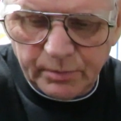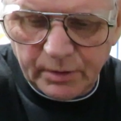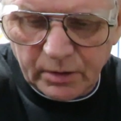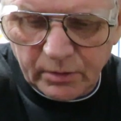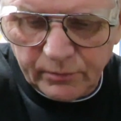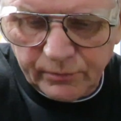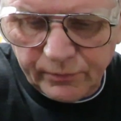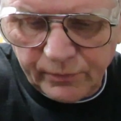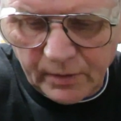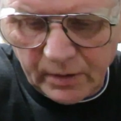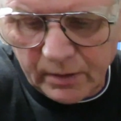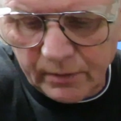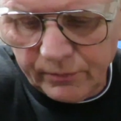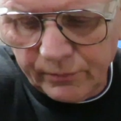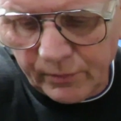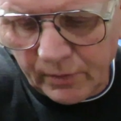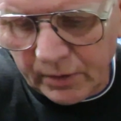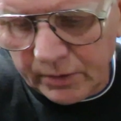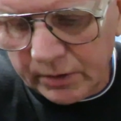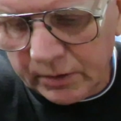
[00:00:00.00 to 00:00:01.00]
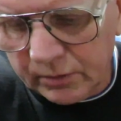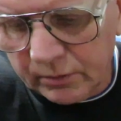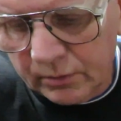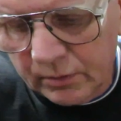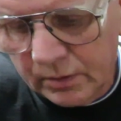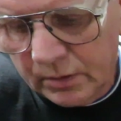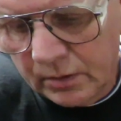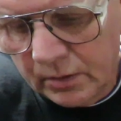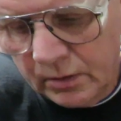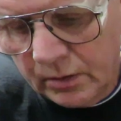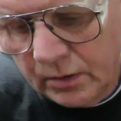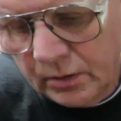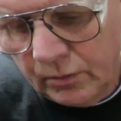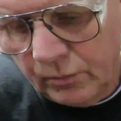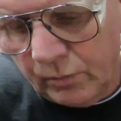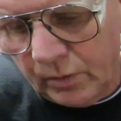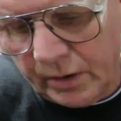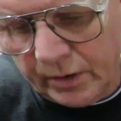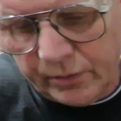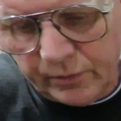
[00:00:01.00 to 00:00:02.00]
a matter of finding
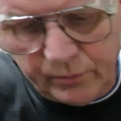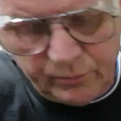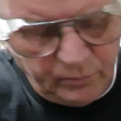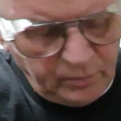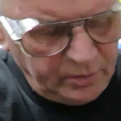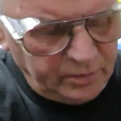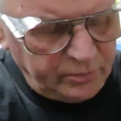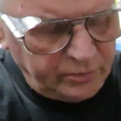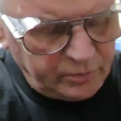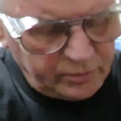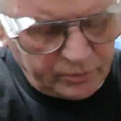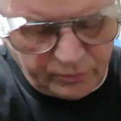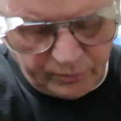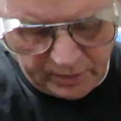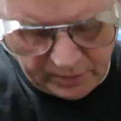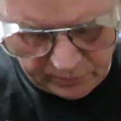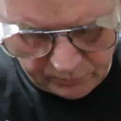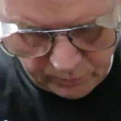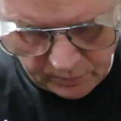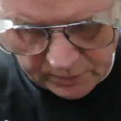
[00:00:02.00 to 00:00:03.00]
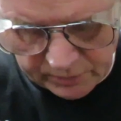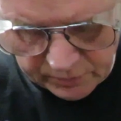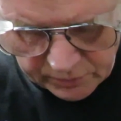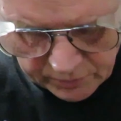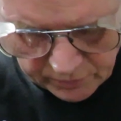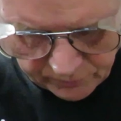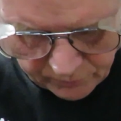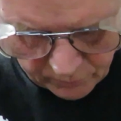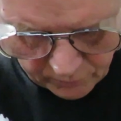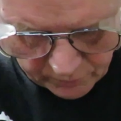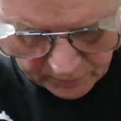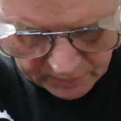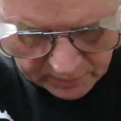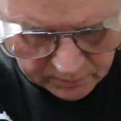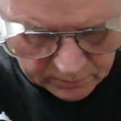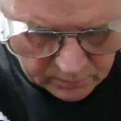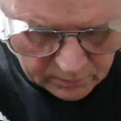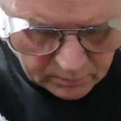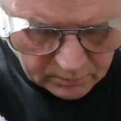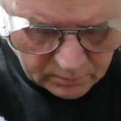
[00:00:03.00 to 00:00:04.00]
one of the correct ones for that